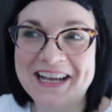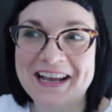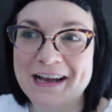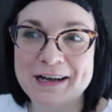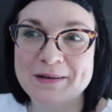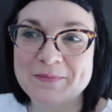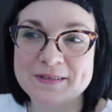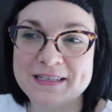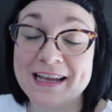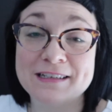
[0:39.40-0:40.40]

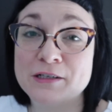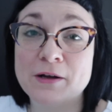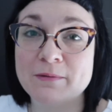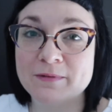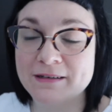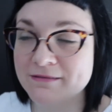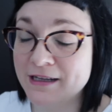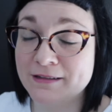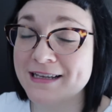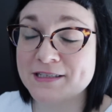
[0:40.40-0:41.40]
Yeah,
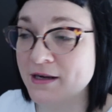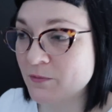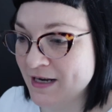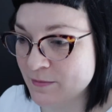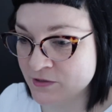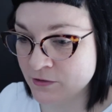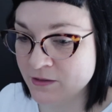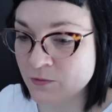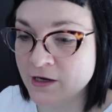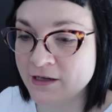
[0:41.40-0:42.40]
last night went
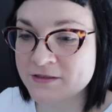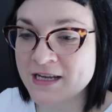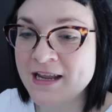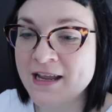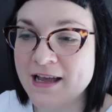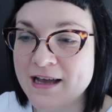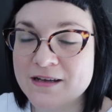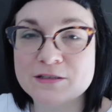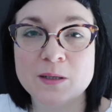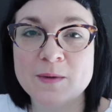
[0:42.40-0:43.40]
absolutely wild.
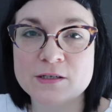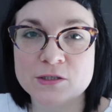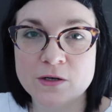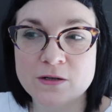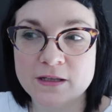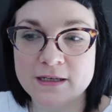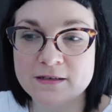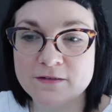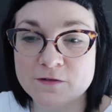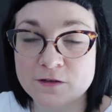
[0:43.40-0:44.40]
So much so
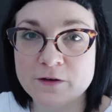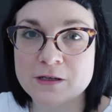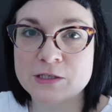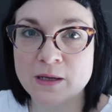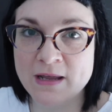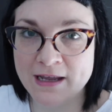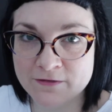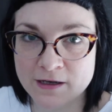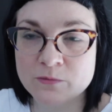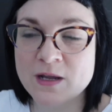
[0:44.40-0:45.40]
that for the first time
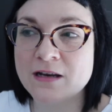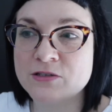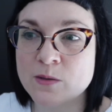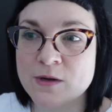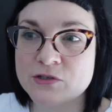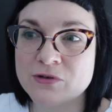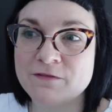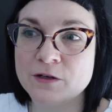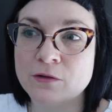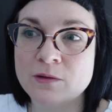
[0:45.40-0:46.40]
ever, we had so much
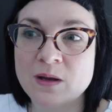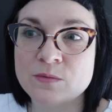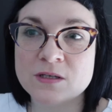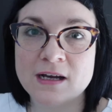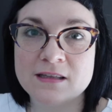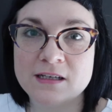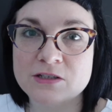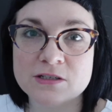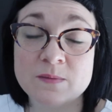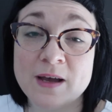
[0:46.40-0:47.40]
traffic on the website that it
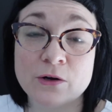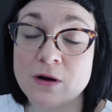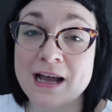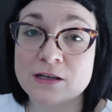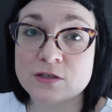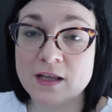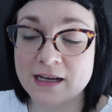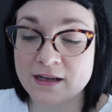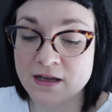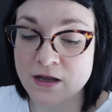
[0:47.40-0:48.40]
just about crashed.
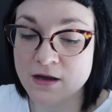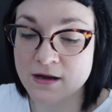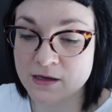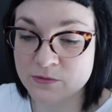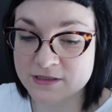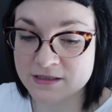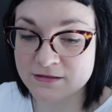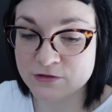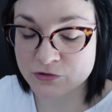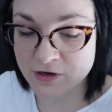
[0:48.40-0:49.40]
Like, I was
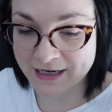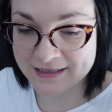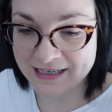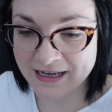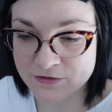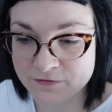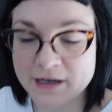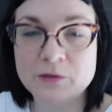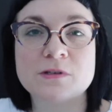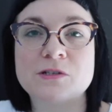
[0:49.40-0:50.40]
trying to get the
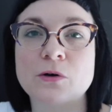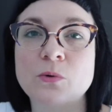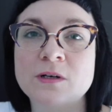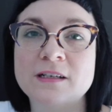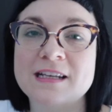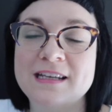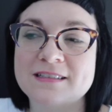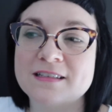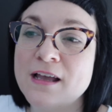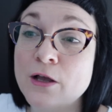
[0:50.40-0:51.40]
final stock
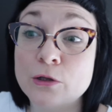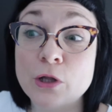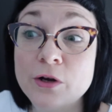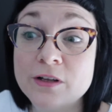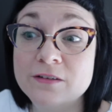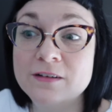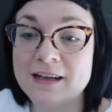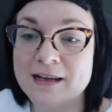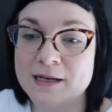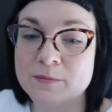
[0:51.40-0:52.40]
quantities loaded
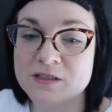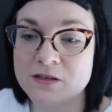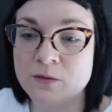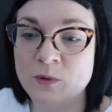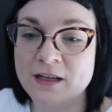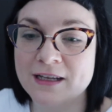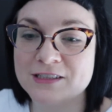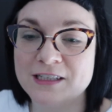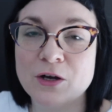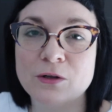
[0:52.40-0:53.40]
so that we could
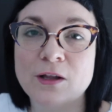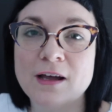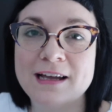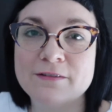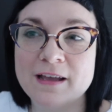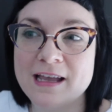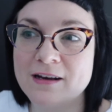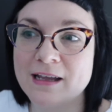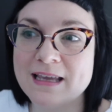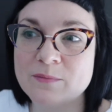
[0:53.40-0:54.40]
actually go live,
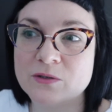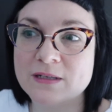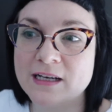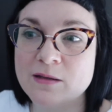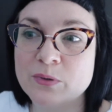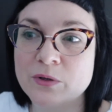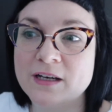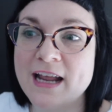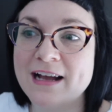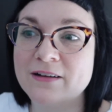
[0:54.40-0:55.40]
and I kept on getting
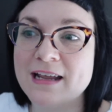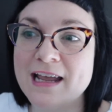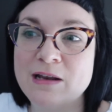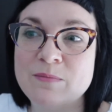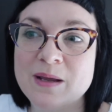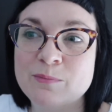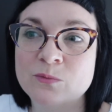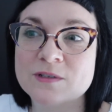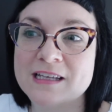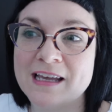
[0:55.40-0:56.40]
booted out, and people
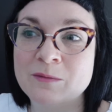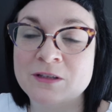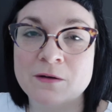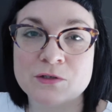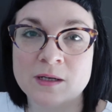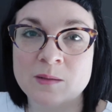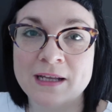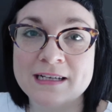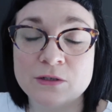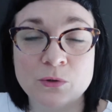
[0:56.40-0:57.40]
were saying when they were trying to
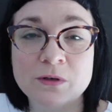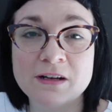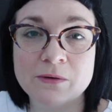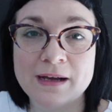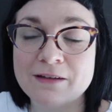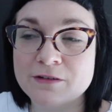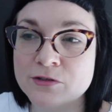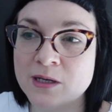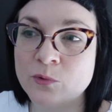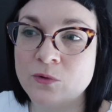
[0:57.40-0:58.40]
place an order they were having
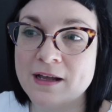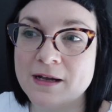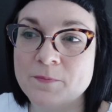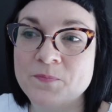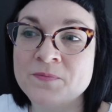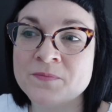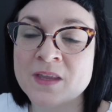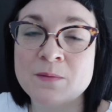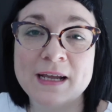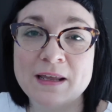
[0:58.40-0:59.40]
trouble
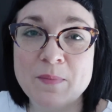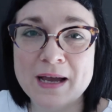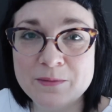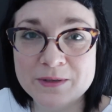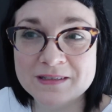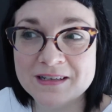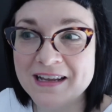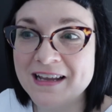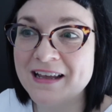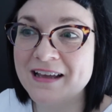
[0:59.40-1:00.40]
making payment.
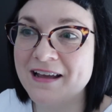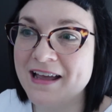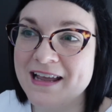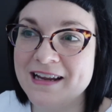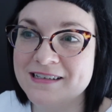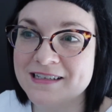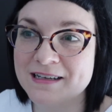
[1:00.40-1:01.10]
And